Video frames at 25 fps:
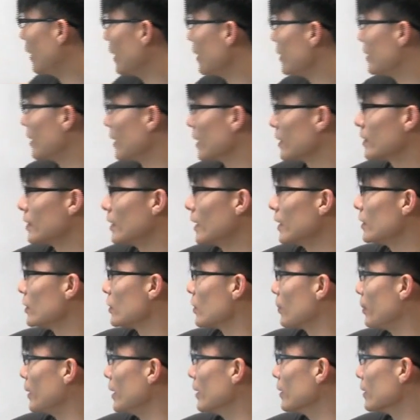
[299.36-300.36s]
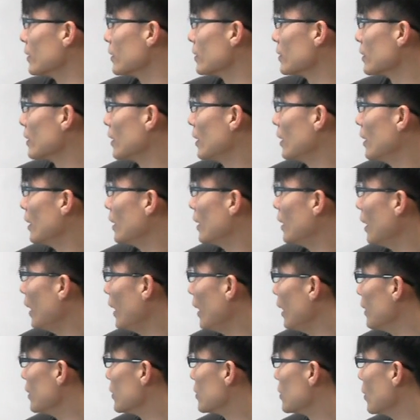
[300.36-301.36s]
minus x, that disappears.
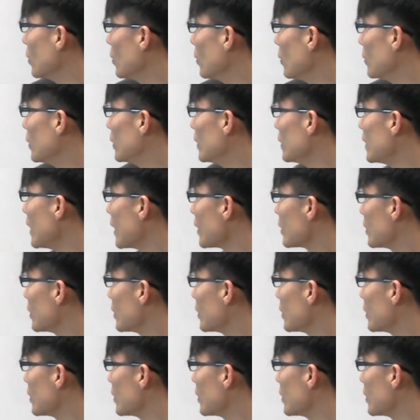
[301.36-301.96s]
And so this